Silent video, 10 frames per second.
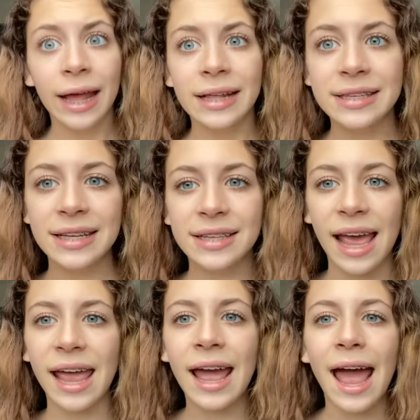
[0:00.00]

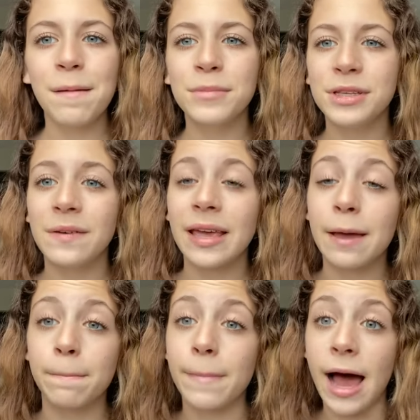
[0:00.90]
Today I'm
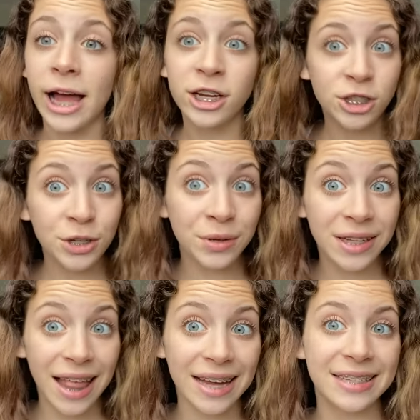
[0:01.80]
doing my shoe
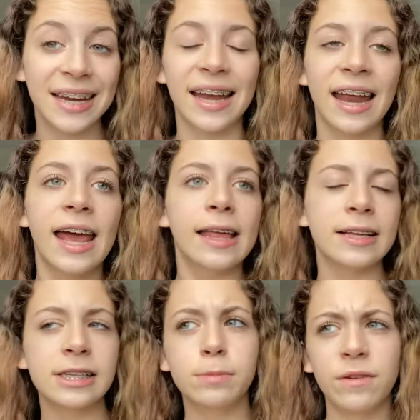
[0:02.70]
collection.
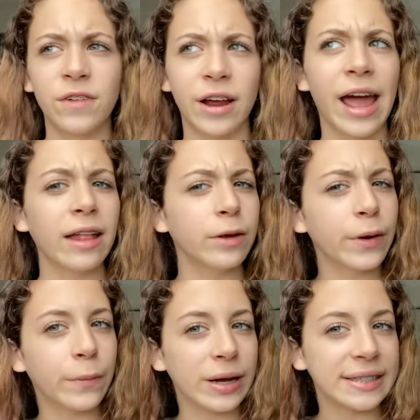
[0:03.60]
This has been very highly
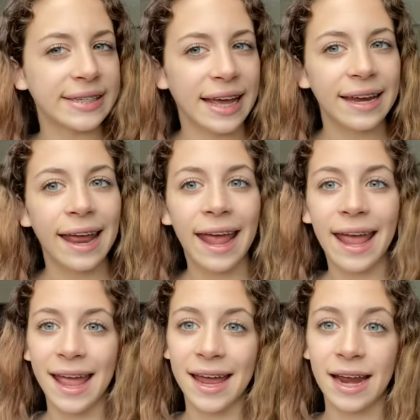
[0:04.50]
requested,
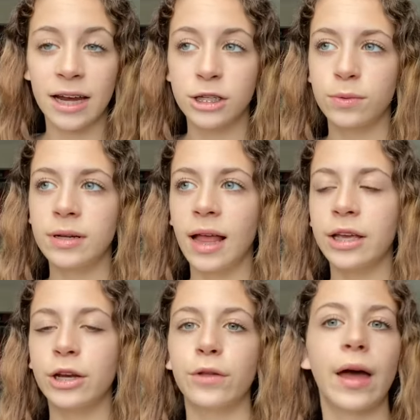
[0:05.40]
and I just want to let
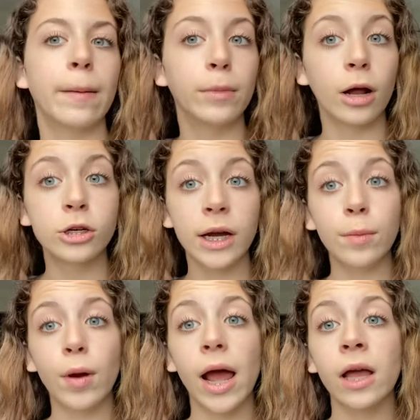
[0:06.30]
you know that I'm not trying
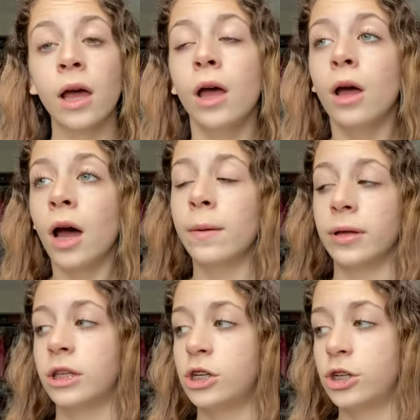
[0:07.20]
to brag
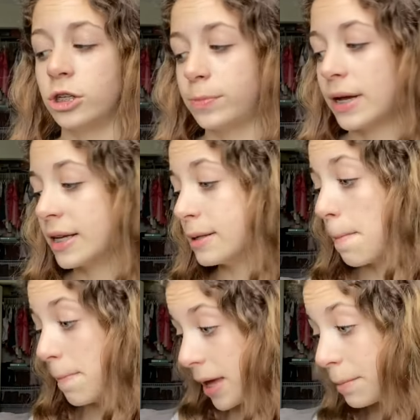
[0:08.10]
about these shoes because
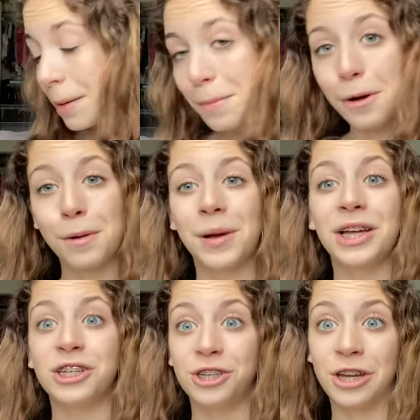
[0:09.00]
me and my
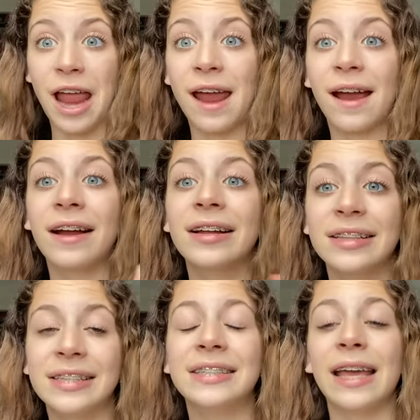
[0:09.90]
mom share
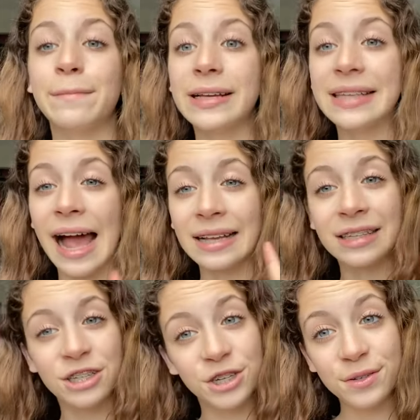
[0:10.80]
the same exact
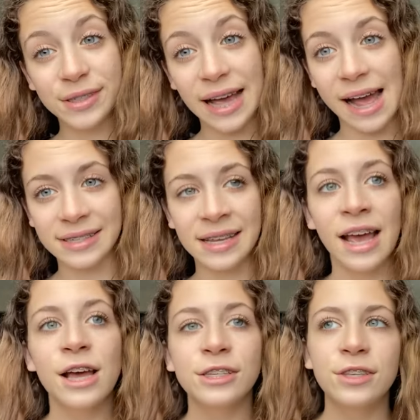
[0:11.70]
shoe size.
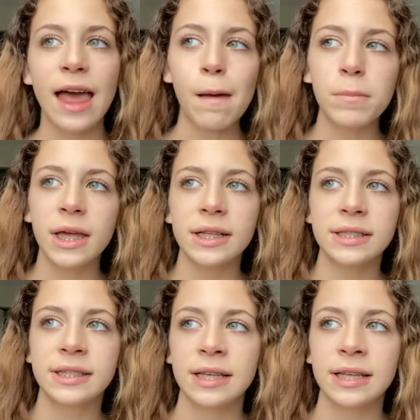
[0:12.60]
So that means